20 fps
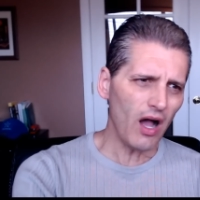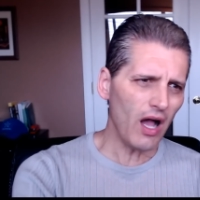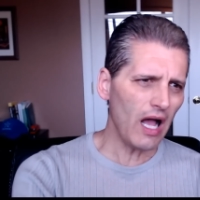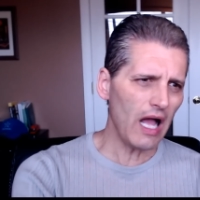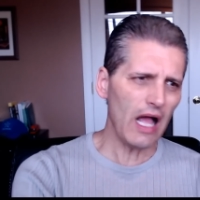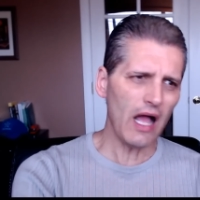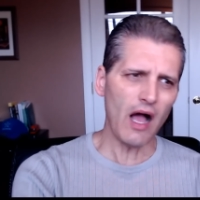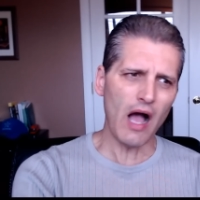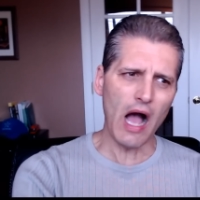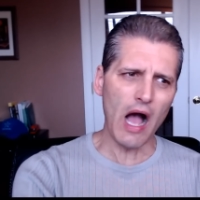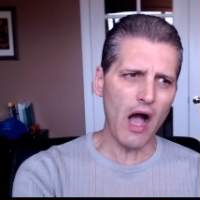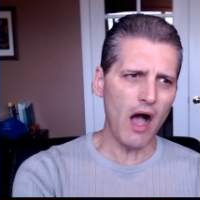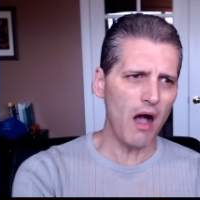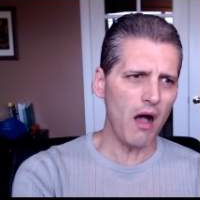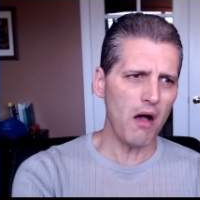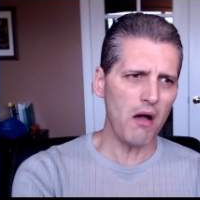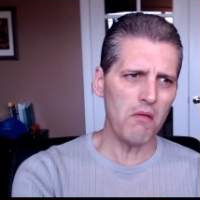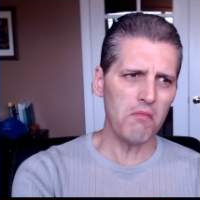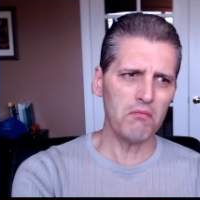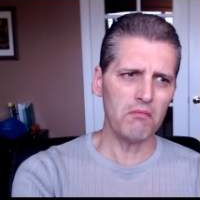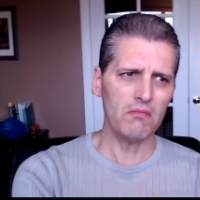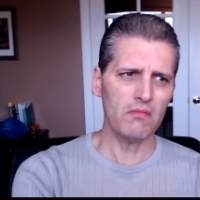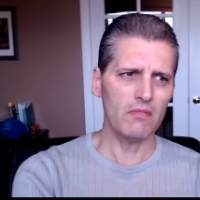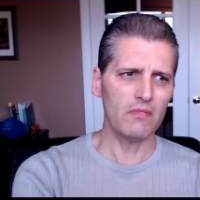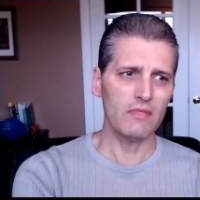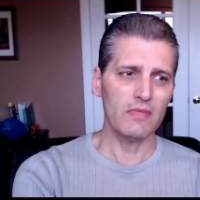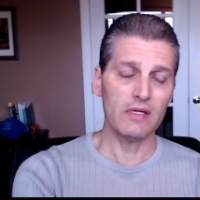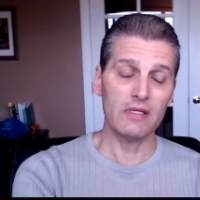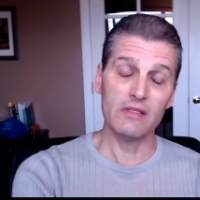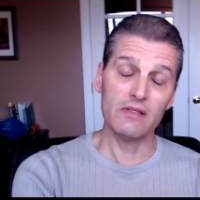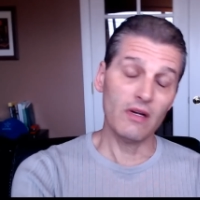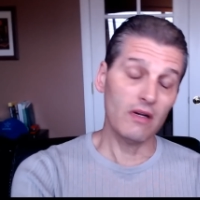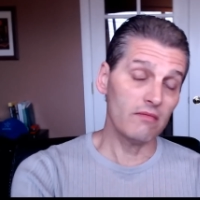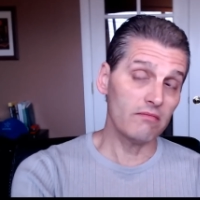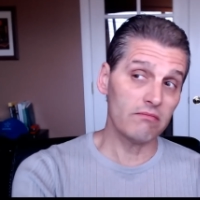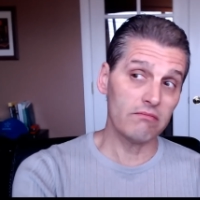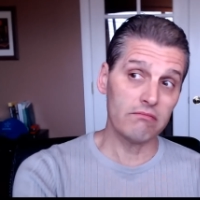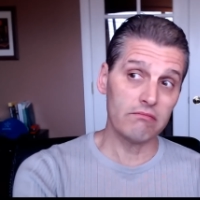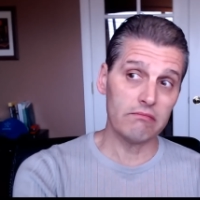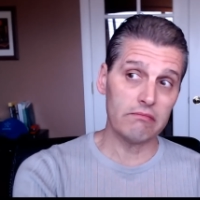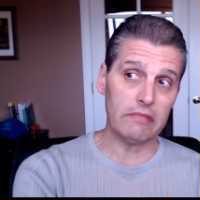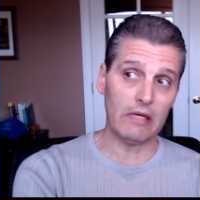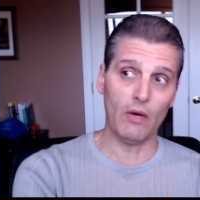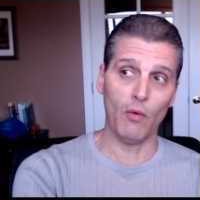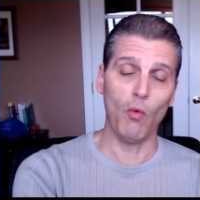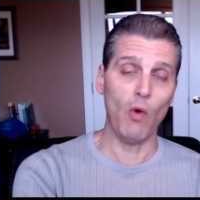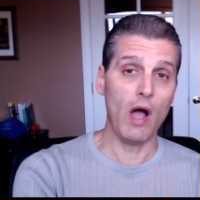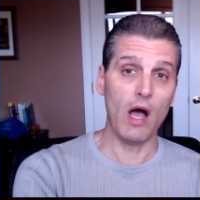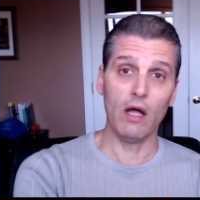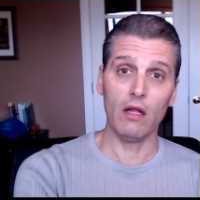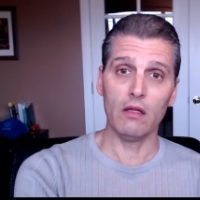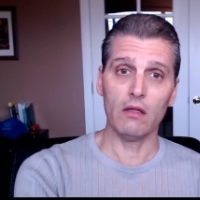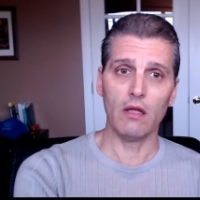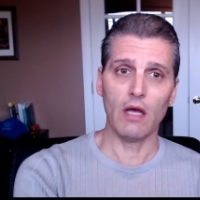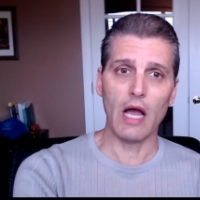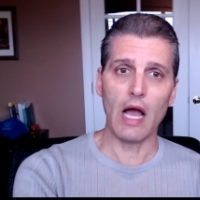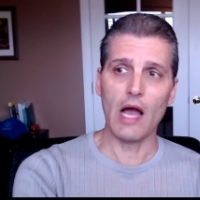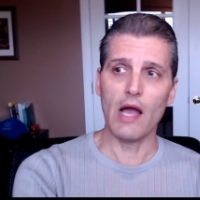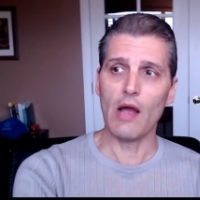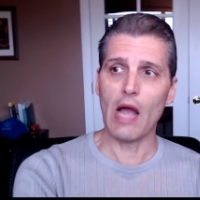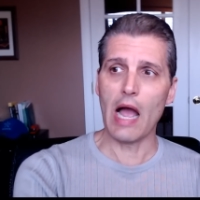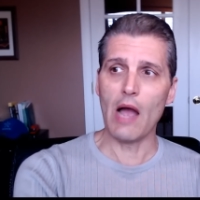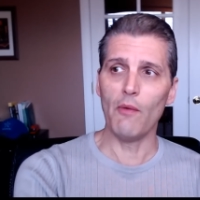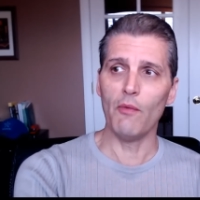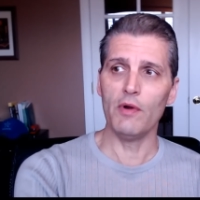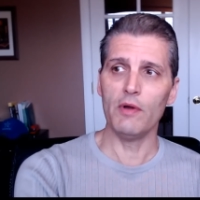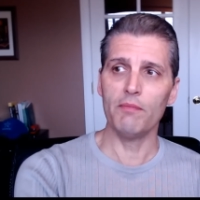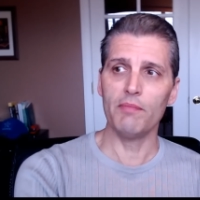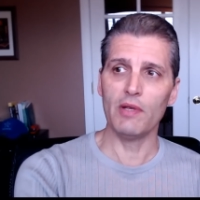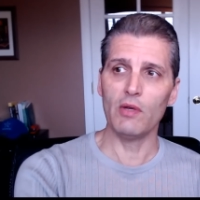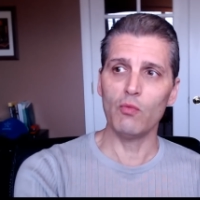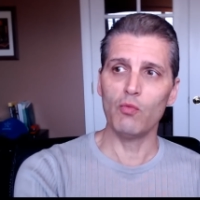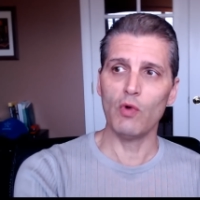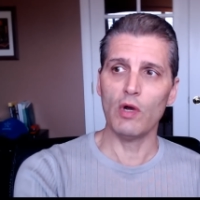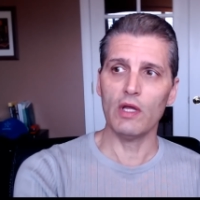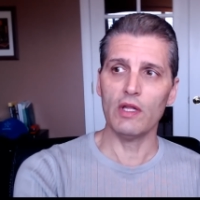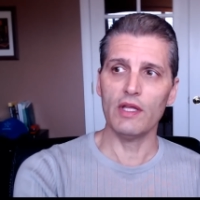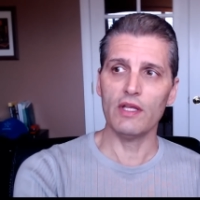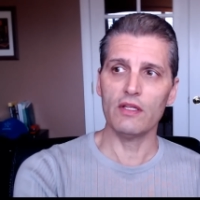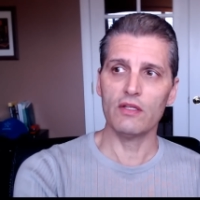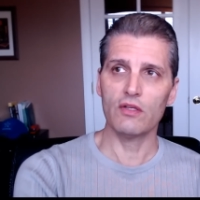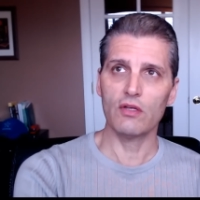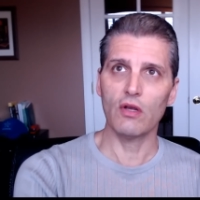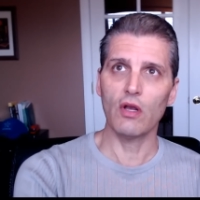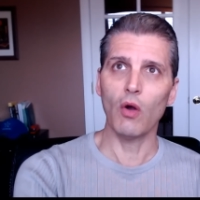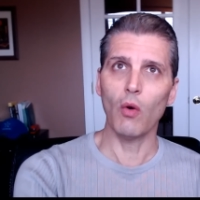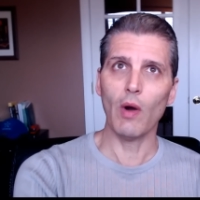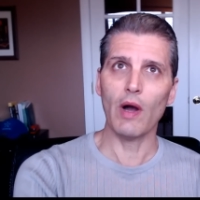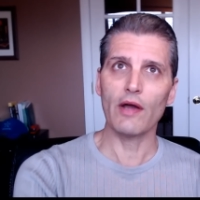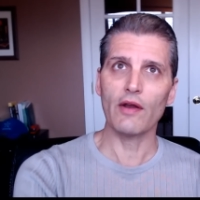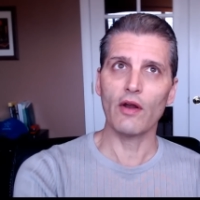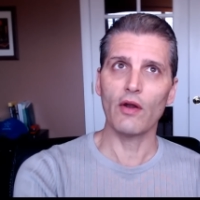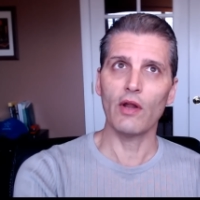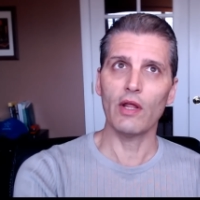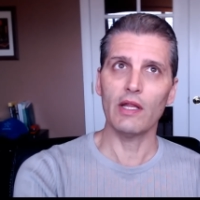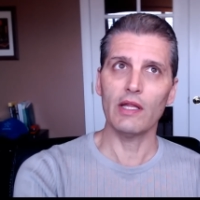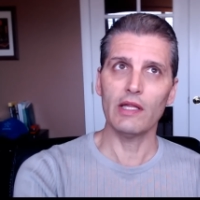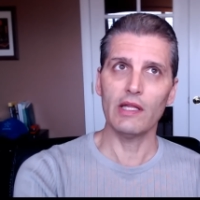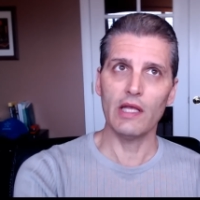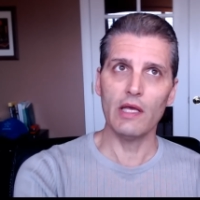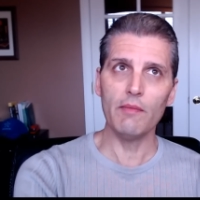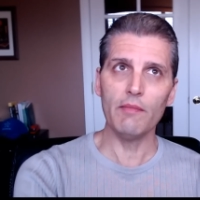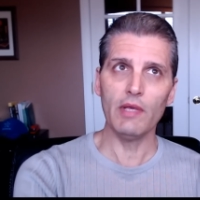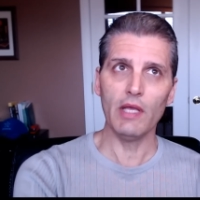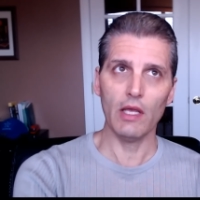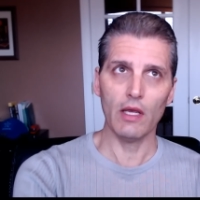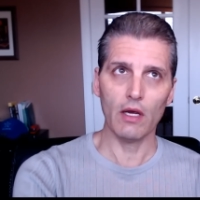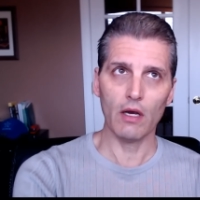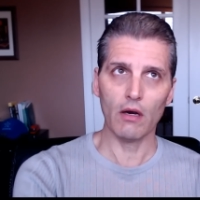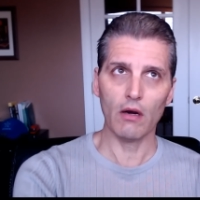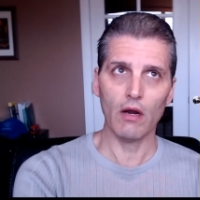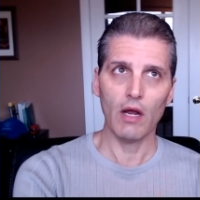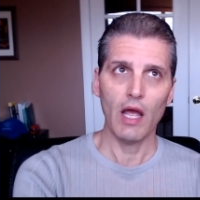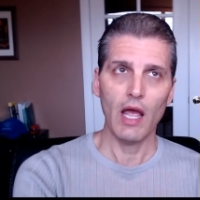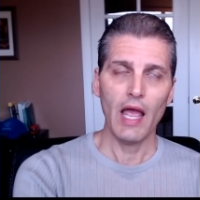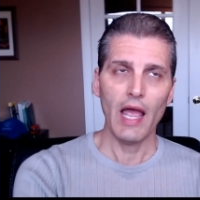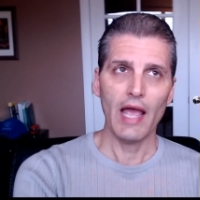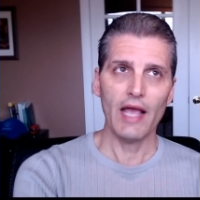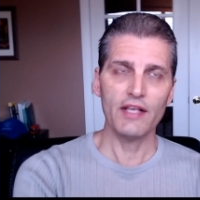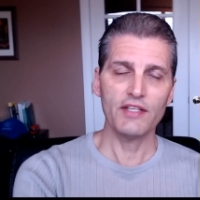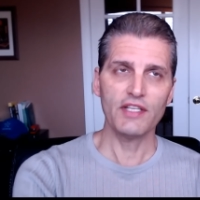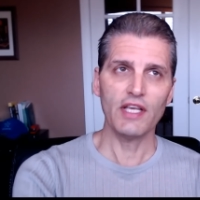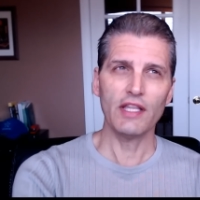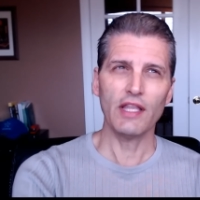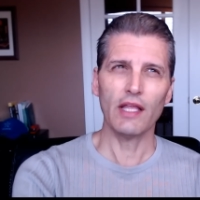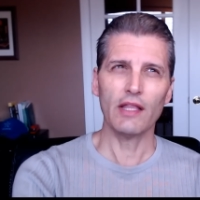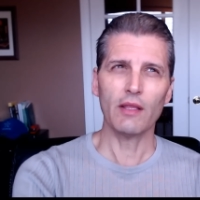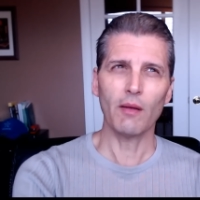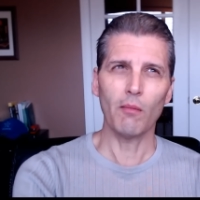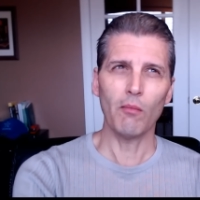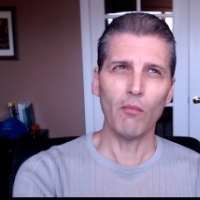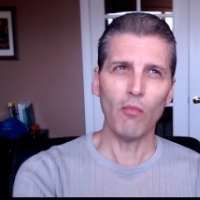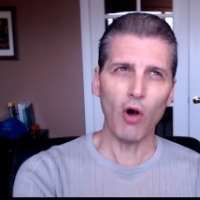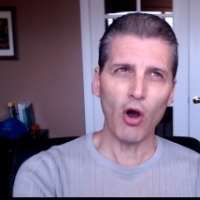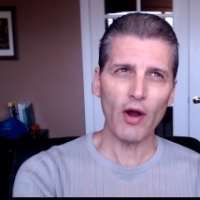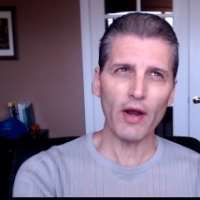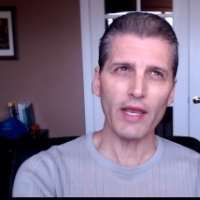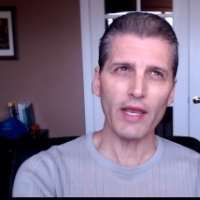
Um, well, I, I would be willing to go out on a limb here and say that the market